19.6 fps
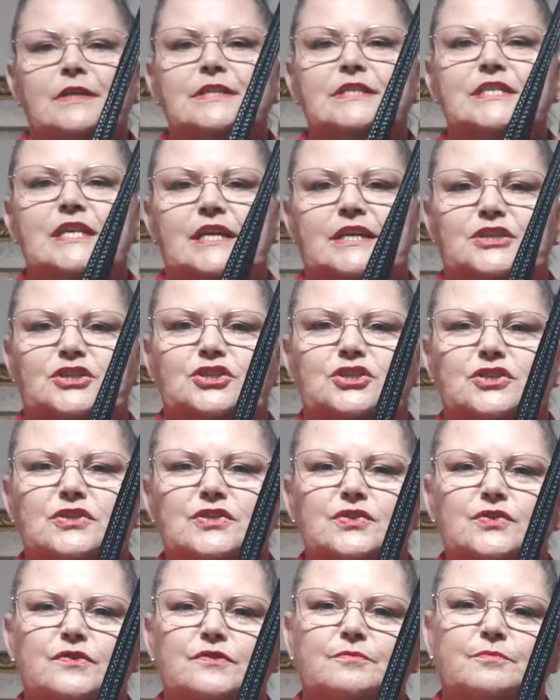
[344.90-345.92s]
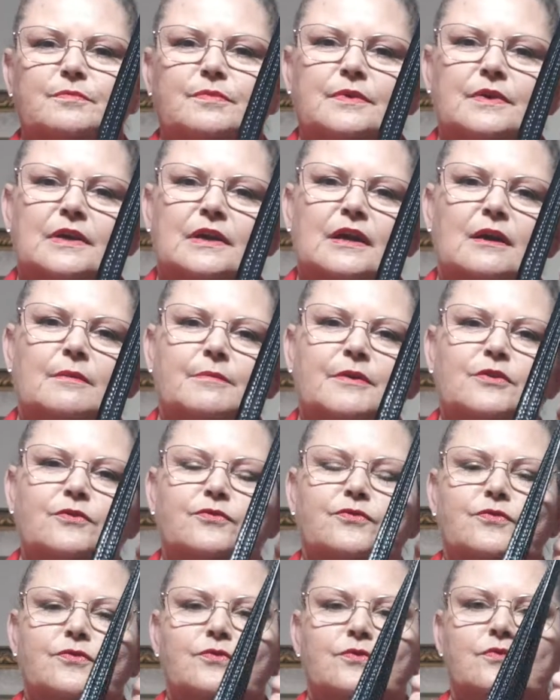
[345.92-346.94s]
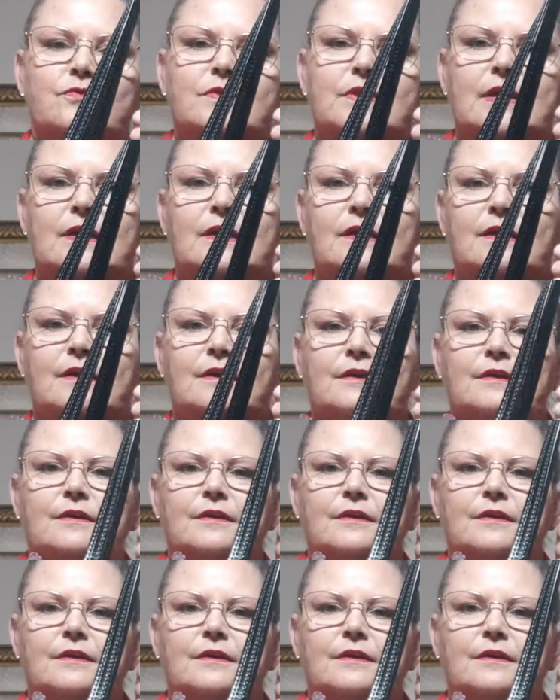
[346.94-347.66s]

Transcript: texture sort of coming through there.